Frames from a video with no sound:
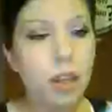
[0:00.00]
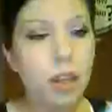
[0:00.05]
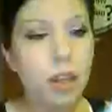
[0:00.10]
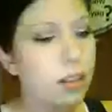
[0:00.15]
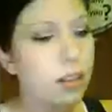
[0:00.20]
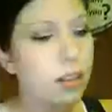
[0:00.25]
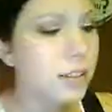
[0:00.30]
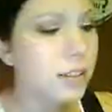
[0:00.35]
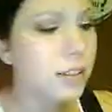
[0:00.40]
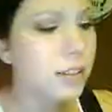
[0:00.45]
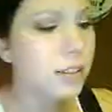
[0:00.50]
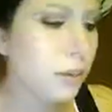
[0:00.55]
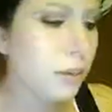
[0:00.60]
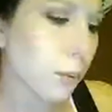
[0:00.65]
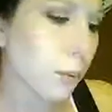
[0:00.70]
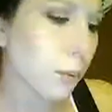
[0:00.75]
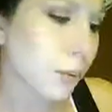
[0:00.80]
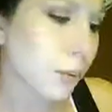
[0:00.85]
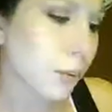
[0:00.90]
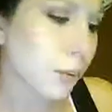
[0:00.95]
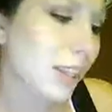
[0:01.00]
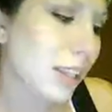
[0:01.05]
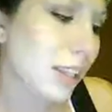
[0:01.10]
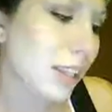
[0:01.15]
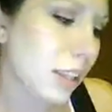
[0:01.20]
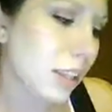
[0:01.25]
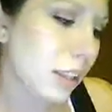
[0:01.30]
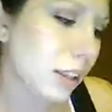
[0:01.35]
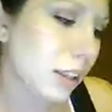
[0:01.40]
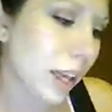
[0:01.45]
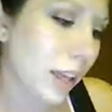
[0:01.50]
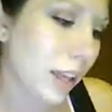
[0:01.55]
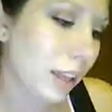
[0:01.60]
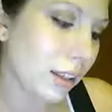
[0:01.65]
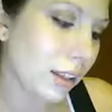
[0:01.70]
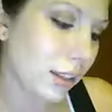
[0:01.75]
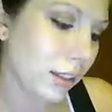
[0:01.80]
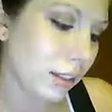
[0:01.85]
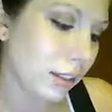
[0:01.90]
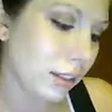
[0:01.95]
this isn't really like
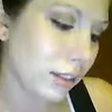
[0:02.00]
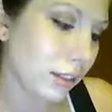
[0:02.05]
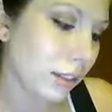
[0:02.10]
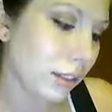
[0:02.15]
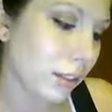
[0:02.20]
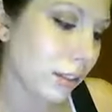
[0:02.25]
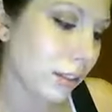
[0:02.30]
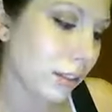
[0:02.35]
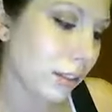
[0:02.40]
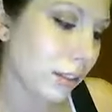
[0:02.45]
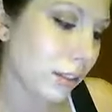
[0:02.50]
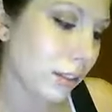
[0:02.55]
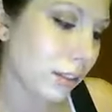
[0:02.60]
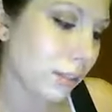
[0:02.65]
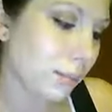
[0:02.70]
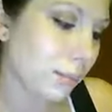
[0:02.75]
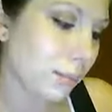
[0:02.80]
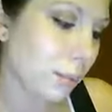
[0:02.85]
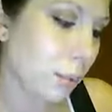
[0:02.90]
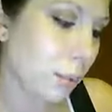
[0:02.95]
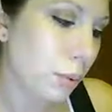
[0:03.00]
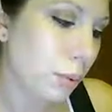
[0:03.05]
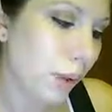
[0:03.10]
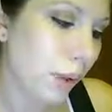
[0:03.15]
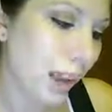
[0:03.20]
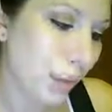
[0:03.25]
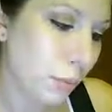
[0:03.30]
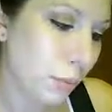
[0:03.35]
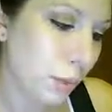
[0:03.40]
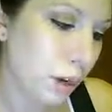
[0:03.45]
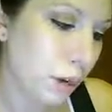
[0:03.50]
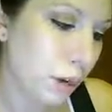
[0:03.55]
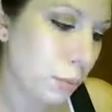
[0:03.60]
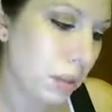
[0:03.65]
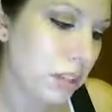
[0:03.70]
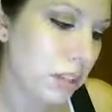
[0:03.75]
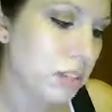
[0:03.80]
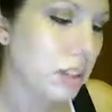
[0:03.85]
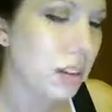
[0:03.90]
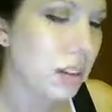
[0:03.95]
primer, but
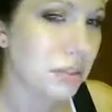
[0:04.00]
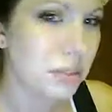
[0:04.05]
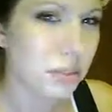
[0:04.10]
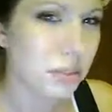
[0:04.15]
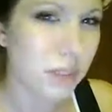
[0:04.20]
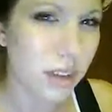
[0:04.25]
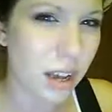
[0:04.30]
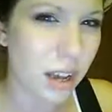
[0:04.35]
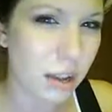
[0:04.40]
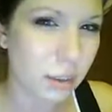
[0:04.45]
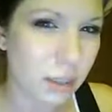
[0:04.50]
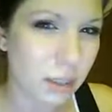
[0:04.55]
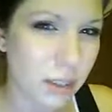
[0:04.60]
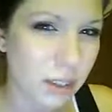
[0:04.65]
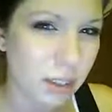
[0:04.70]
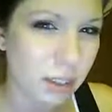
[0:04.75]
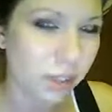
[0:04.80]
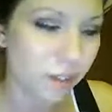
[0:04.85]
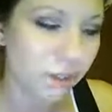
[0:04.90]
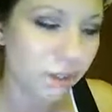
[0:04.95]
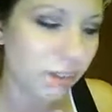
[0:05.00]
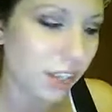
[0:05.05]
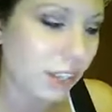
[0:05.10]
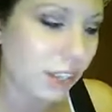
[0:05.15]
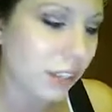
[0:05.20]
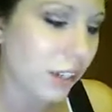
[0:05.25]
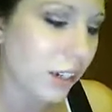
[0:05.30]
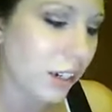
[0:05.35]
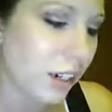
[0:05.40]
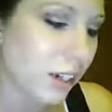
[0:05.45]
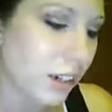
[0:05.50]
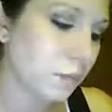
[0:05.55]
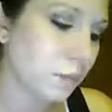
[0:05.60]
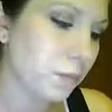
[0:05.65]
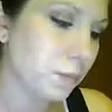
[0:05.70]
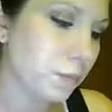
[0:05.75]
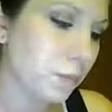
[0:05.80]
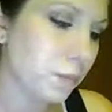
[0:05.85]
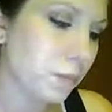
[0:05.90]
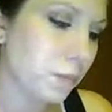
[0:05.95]
it's also not really a filler.
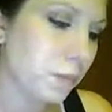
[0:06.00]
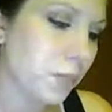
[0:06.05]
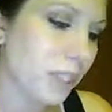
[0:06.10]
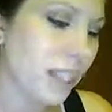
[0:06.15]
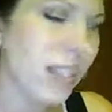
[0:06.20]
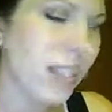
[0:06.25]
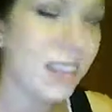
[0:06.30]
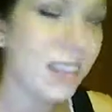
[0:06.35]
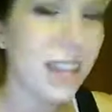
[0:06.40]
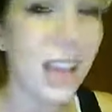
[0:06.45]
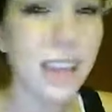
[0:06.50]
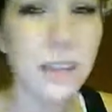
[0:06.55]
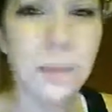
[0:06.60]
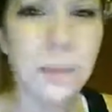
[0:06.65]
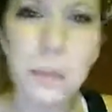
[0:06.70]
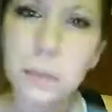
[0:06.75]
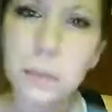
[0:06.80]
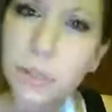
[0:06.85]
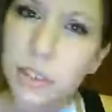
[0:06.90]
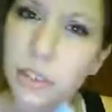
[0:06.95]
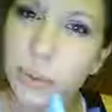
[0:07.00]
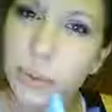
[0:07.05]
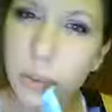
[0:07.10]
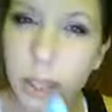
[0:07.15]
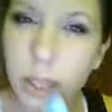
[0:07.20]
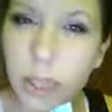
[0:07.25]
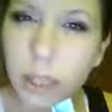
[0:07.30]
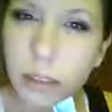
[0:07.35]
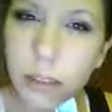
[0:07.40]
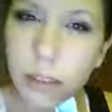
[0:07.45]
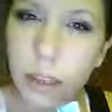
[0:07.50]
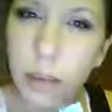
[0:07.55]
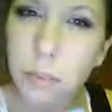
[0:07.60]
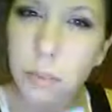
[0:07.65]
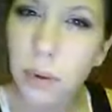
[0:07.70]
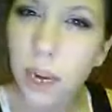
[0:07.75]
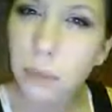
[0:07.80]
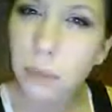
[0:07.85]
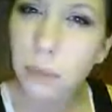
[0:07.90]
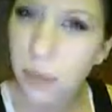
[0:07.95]
It's kind of in between a
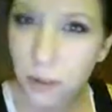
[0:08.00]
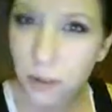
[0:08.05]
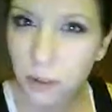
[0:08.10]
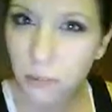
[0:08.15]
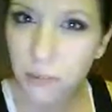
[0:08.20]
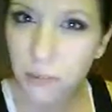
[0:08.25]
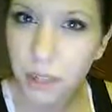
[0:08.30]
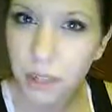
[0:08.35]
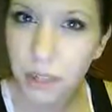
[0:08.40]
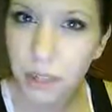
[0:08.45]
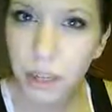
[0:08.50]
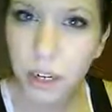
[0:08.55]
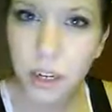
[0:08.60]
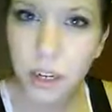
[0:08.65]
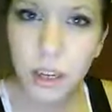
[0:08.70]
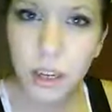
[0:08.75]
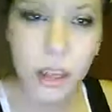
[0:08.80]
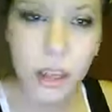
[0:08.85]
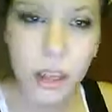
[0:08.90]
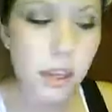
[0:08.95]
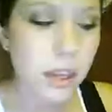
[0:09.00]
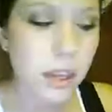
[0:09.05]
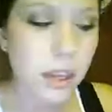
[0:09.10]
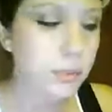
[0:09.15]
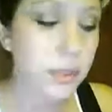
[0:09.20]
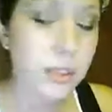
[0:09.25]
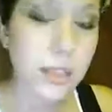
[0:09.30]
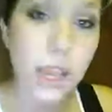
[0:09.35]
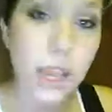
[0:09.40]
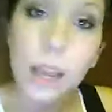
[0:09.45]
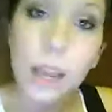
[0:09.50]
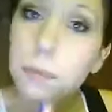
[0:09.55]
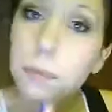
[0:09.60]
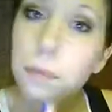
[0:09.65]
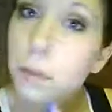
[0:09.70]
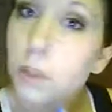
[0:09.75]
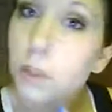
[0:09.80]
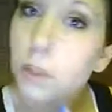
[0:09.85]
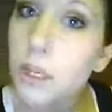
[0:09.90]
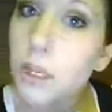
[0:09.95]
primer and a filler. Since I have
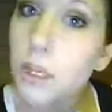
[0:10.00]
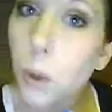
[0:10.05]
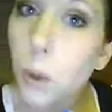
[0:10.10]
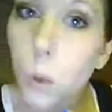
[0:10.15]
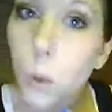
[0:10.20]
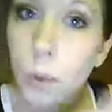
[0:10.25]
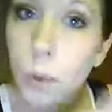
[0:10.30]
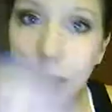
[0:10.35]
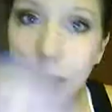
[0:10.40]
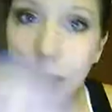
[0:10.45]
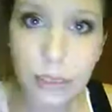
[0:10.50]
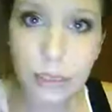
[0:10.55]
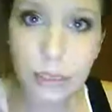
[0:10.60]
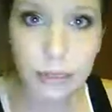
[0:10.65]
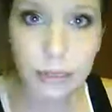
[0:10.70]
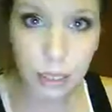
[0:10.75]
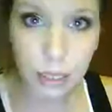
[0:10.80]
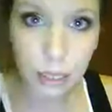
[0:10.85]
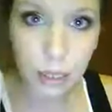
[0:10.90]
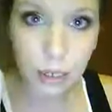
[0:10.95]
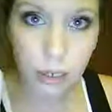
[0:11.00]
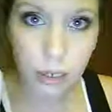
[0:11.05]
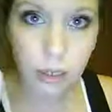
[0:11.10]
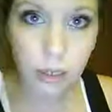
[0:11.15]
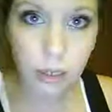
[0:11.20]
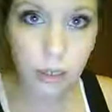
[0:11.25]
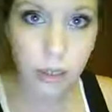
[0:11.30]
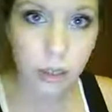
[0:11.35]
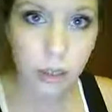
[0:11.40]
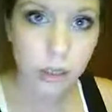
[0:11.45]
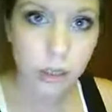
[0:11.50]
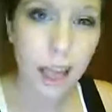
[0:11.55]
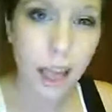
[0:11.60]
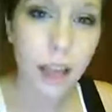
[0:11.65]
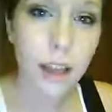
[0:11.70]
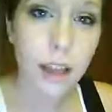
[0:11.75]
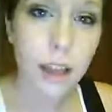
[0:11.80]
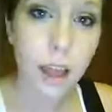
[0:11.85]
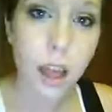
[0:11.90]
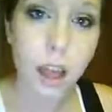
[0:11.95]
really oily skin,
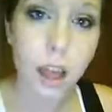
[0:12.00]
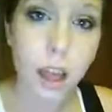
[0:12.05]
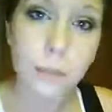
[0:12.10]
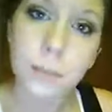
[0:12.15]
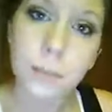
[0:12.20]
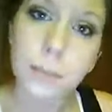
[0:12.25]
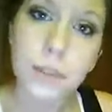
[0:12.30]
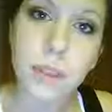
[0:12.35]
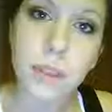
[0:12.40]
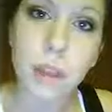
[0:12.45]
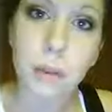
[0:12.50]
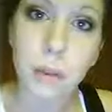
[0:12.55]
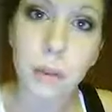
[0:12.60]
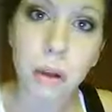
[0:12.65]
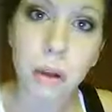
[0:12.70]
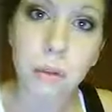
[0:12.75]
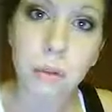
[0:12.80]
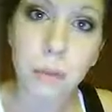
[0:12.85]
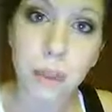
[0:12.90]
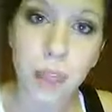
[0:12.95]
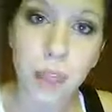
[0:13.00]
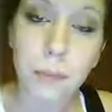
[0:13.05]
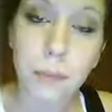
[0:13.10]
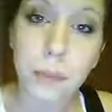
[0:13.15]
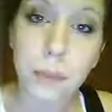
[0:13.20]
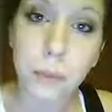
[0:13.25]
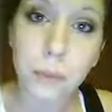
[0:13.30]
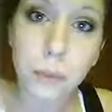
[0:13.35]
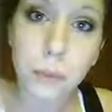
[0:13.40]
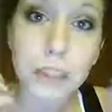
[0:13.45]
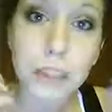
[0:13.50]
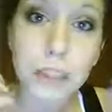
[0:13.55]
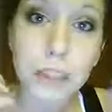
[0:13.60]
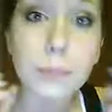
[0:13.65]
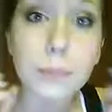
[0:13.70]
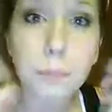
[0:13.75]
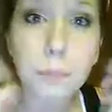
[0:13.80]
that comes along with having really